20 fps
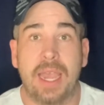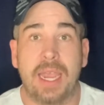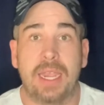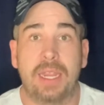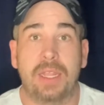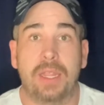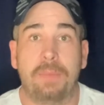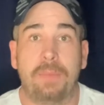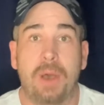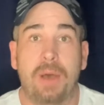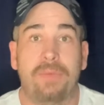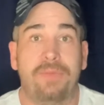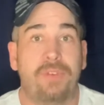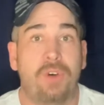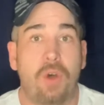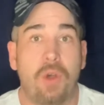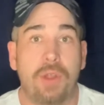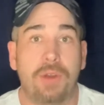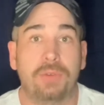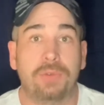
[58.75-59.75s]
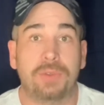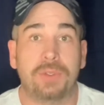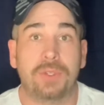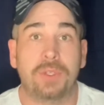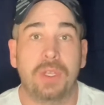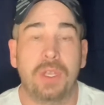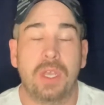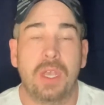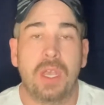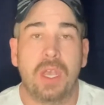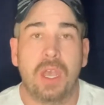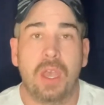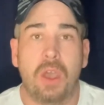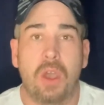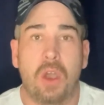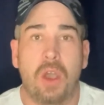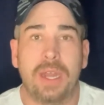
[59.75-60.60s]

in the pop vinyls.